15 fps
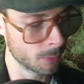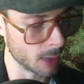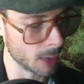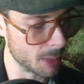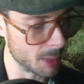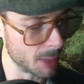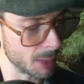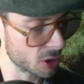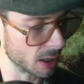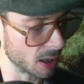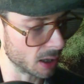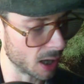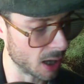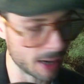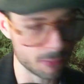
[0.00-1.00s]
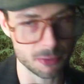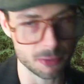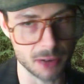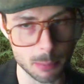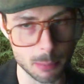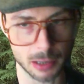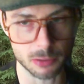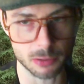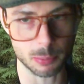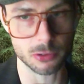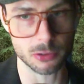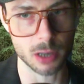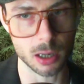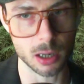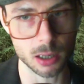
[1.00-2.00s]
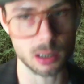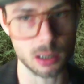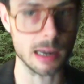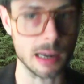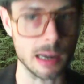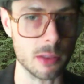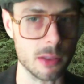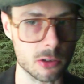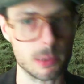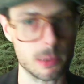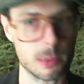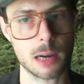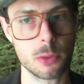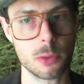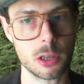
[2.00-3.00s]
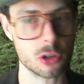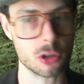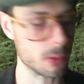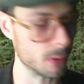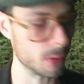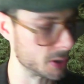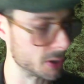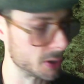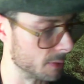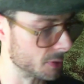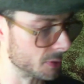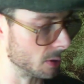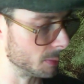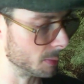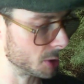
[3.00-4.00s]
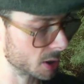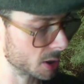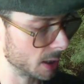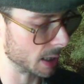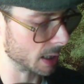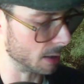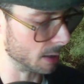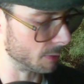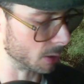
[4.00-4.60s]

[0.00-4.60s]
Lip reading: I mentioned that not every fabric has been studied and how they interact with each other and stuff. So I'm just going to kind of